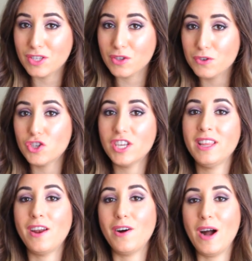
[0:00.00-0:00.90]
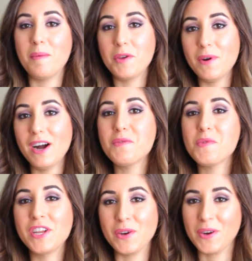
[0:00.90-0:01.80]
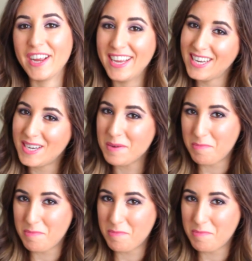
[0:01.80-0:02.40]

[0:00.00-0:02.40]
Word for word: solution that'll help you out when you're in a